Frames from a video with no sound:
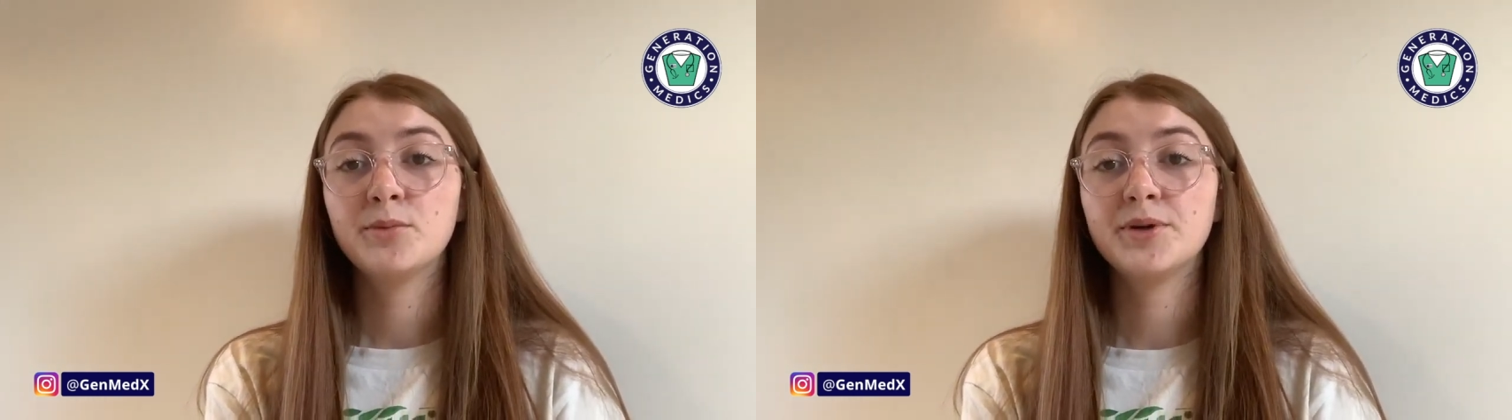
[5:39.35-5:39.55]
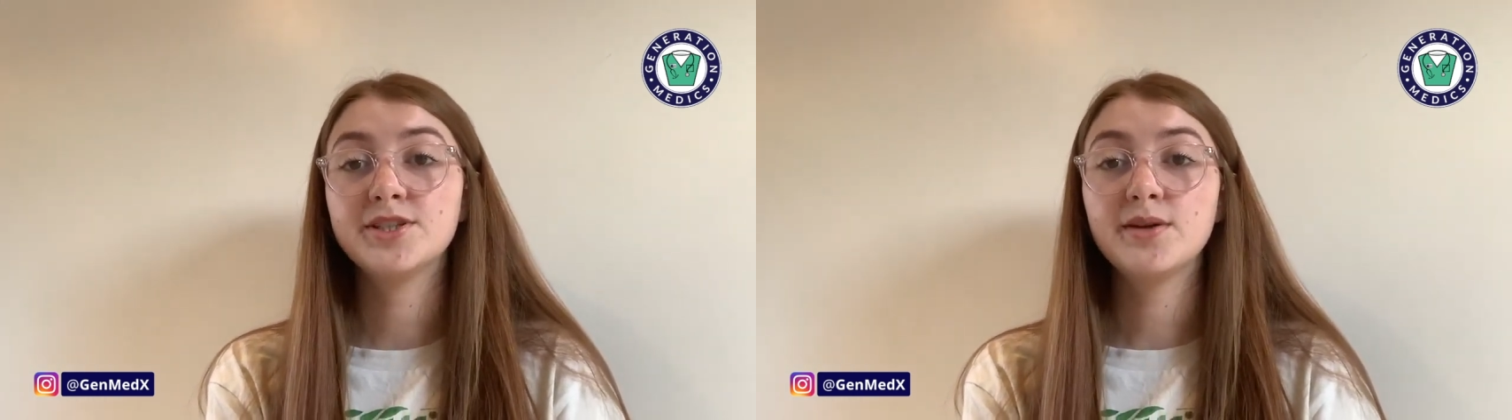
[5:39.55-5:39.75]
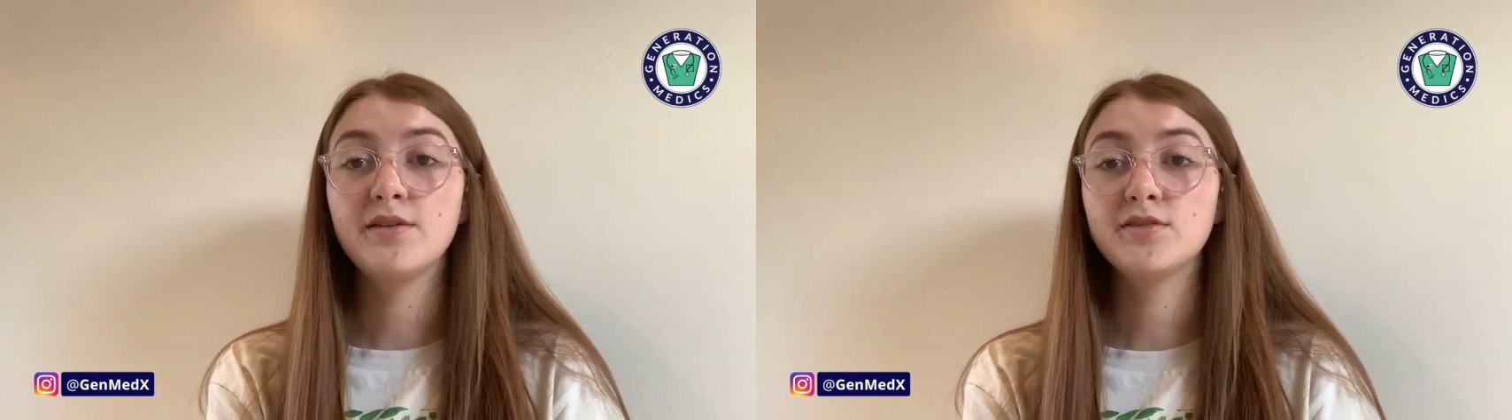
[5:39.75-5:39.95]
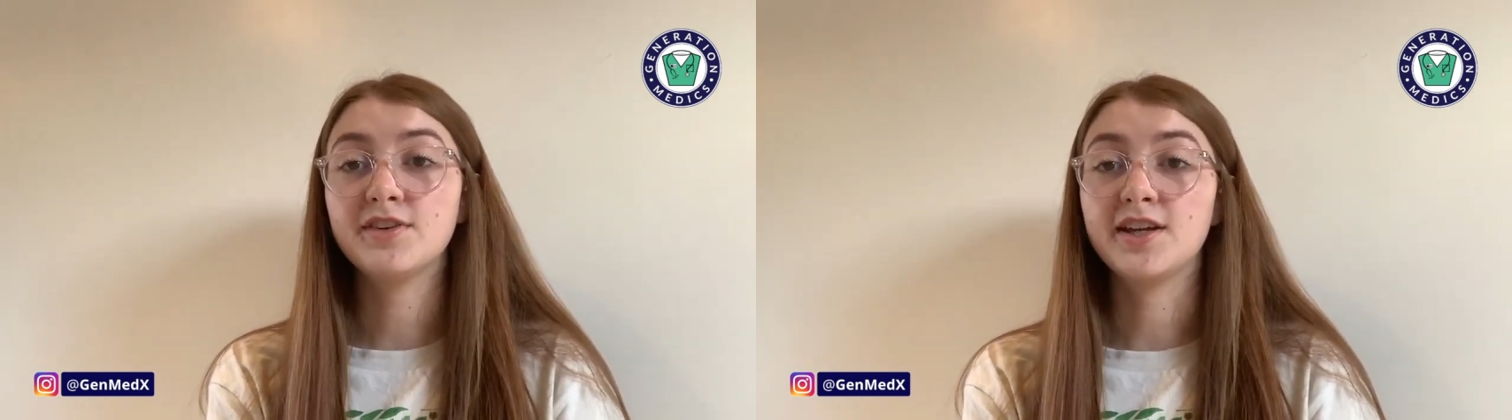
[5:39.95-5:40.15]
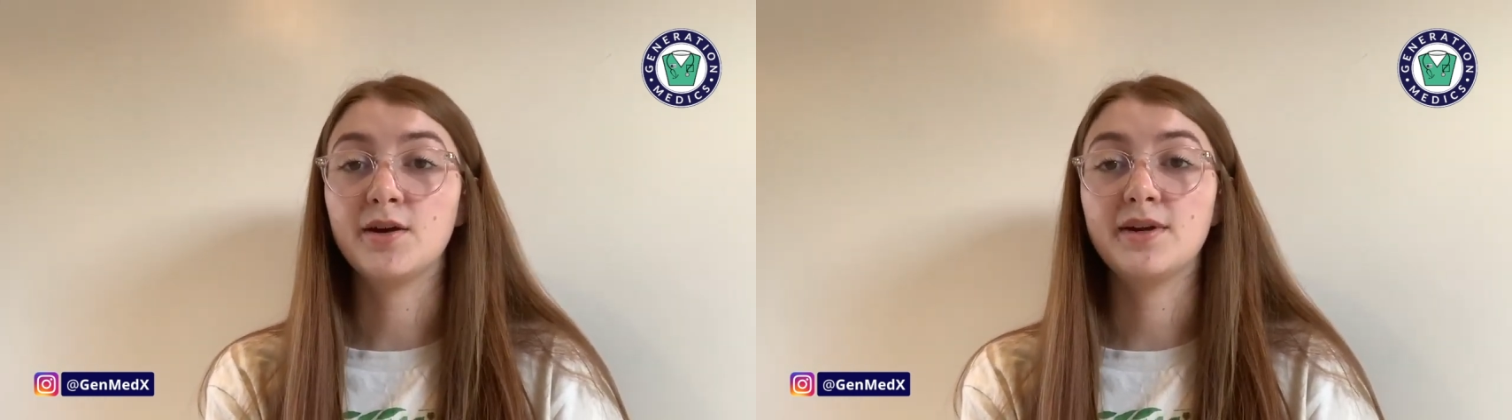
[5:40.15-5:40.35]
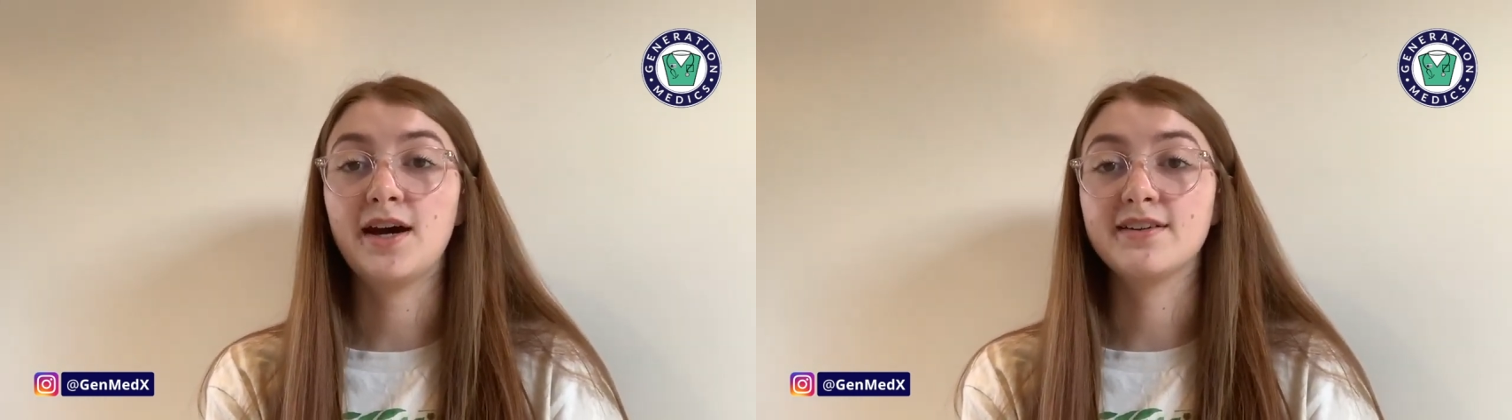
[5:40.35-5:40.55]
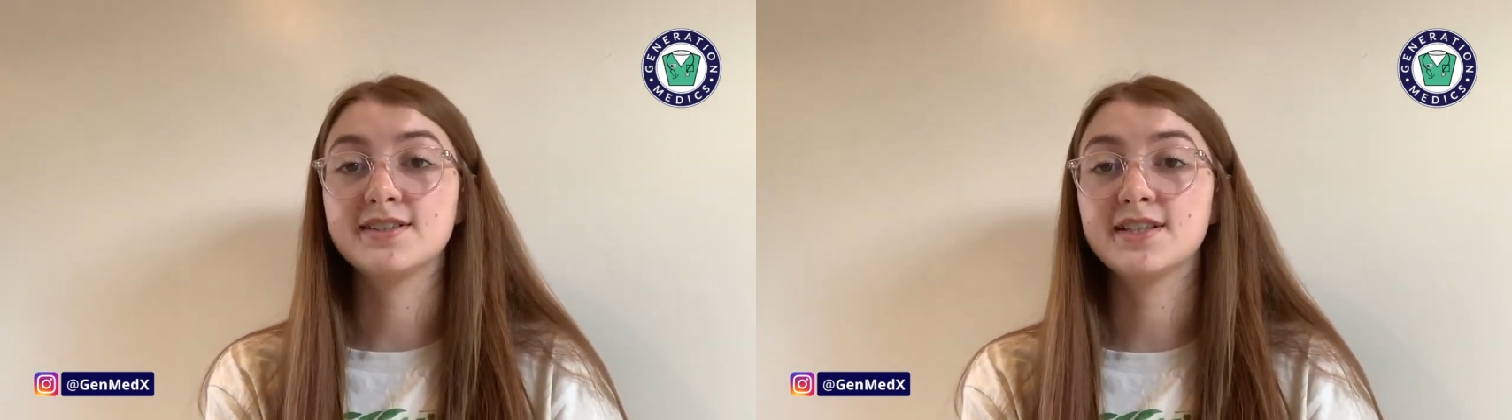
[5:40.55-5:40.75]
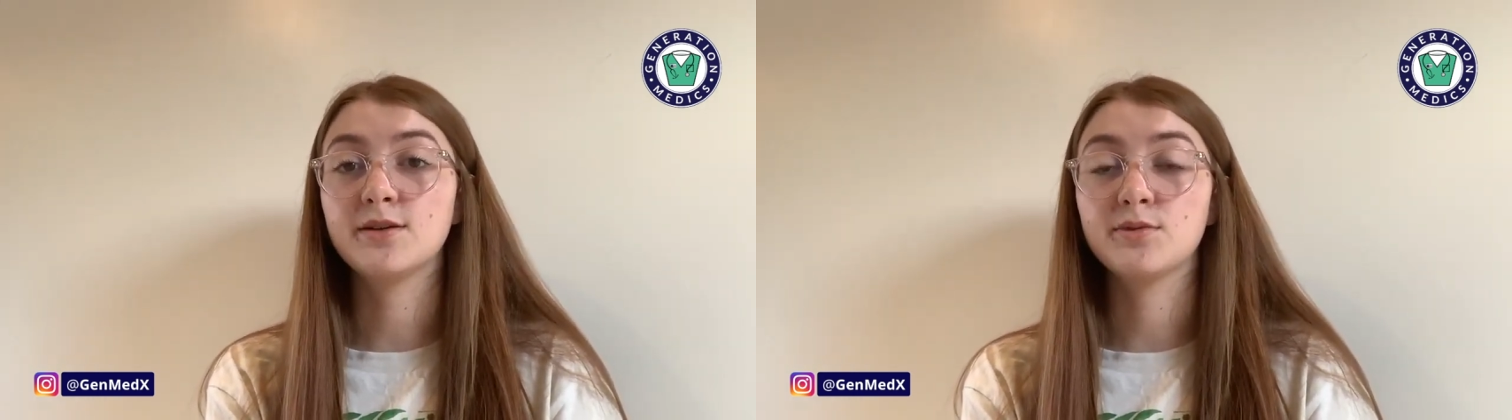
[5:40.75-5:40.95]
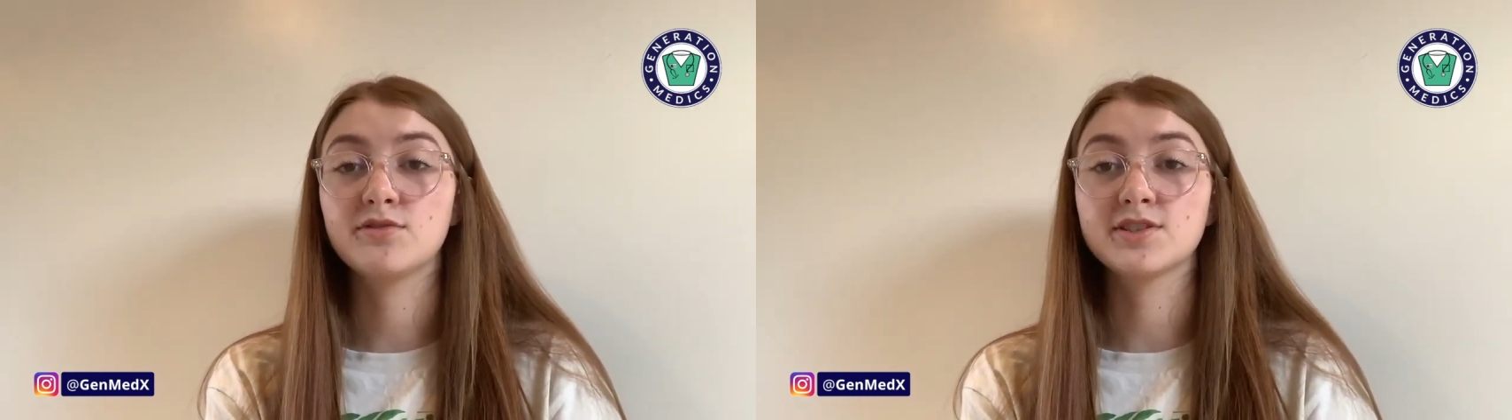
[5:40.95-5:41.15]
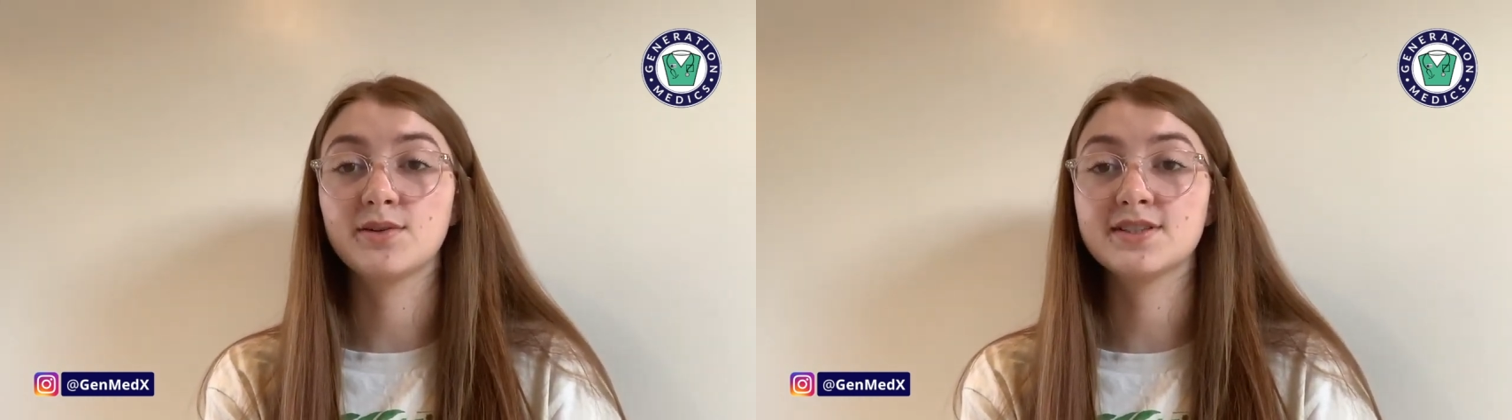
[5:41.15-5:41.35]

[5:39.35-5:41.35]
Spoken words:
We do have a video on how to deal with Results